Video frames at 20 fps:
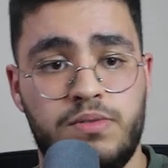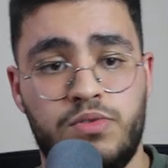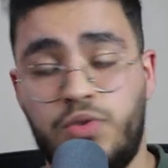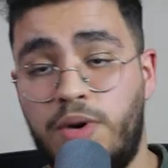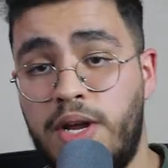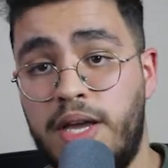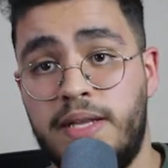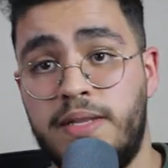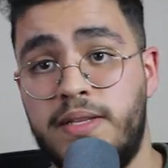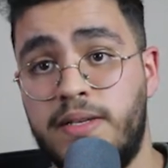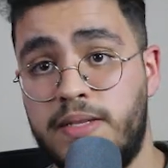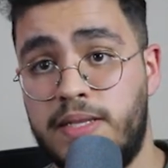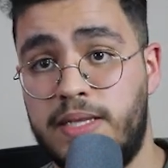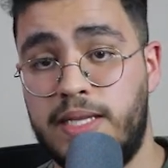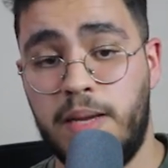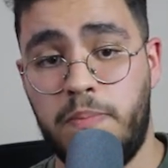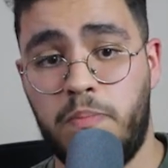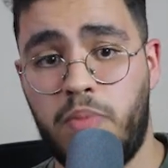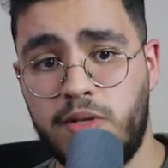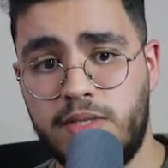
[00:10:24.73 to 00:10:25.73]
trade
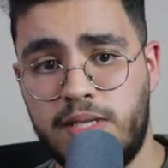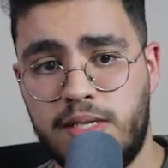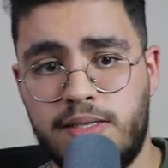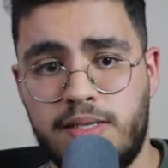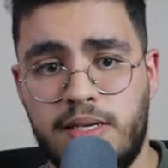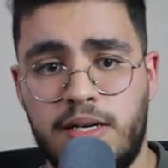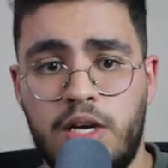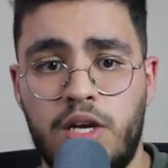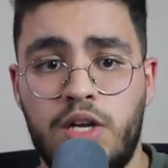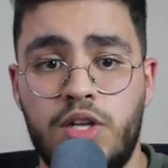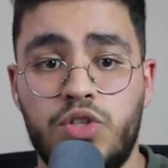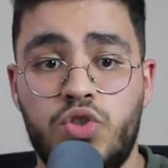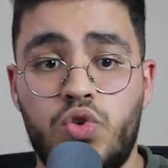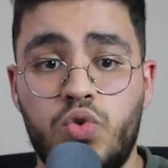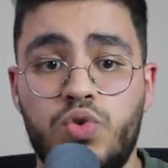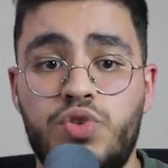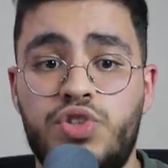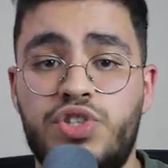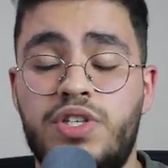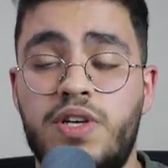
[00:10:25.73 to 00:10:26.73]
deposits
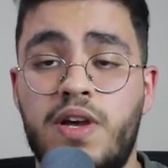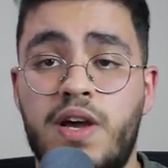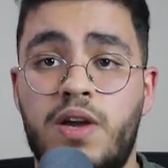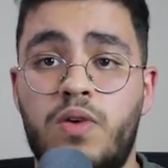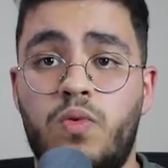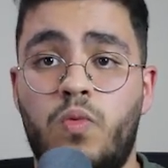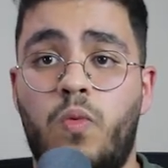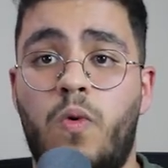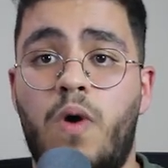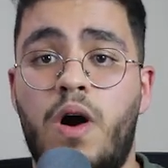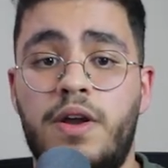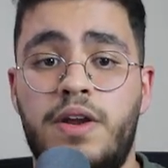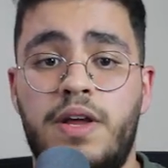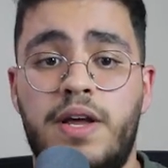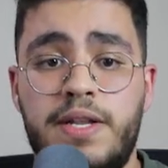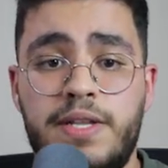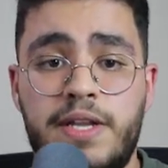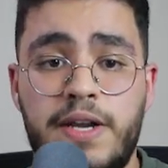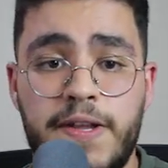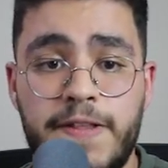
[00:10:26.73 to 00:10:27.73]
to share
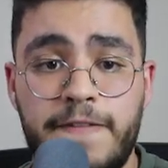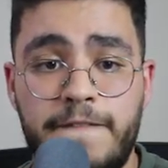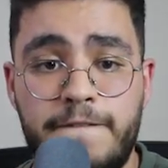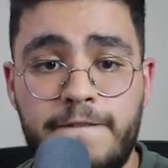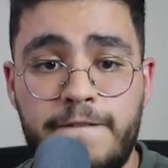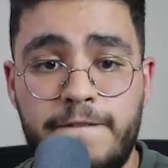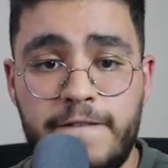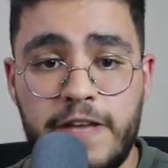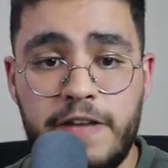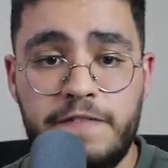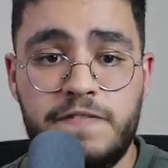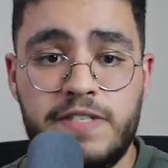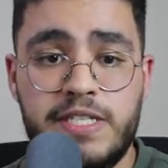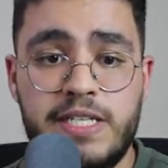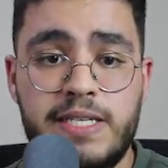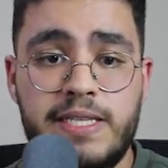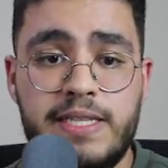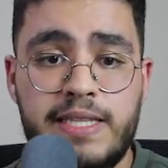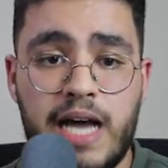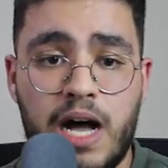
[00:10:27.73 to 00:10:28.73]

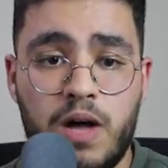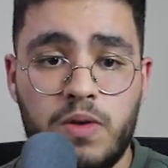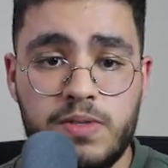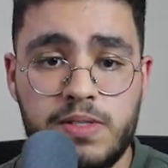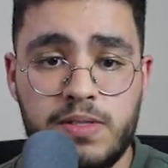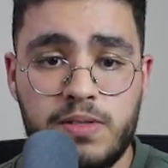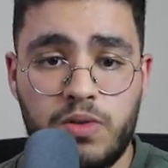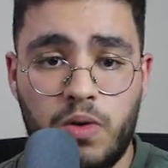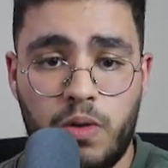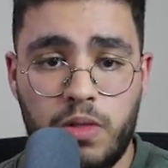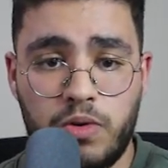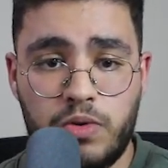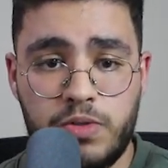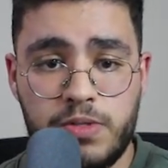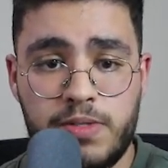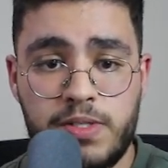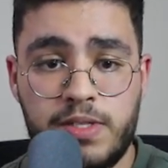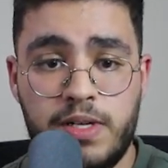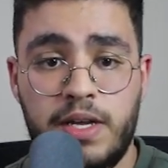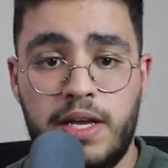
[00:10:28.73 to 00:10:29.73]

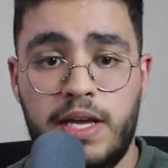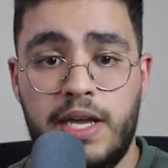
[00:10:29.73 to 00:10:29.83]
$150,000